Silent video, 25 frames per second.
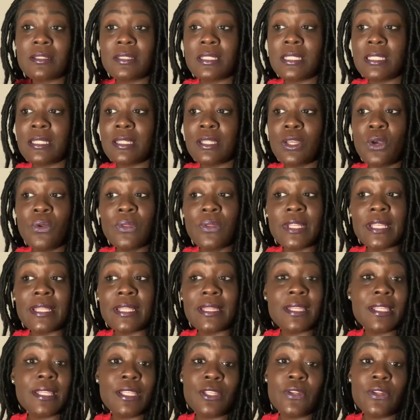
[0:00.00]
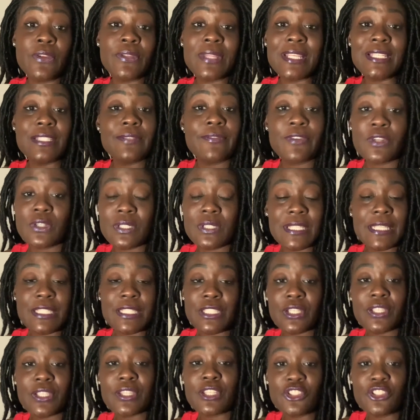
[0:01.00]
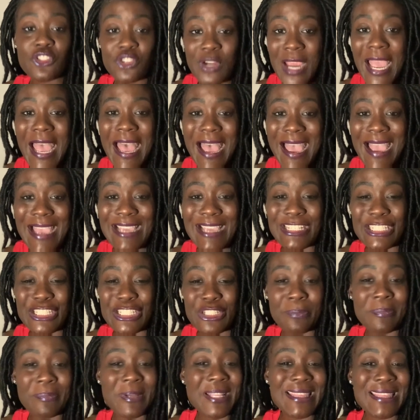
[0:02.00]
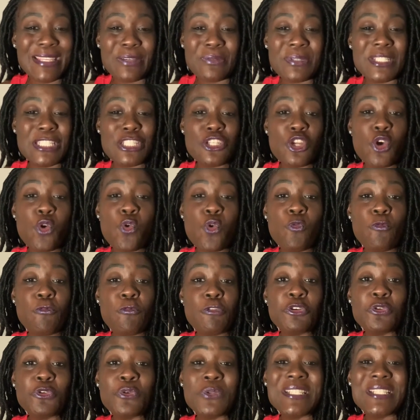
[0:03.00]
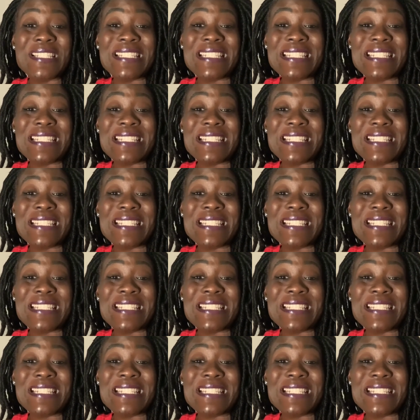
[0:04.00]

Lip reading: they took the trash, but there was no real,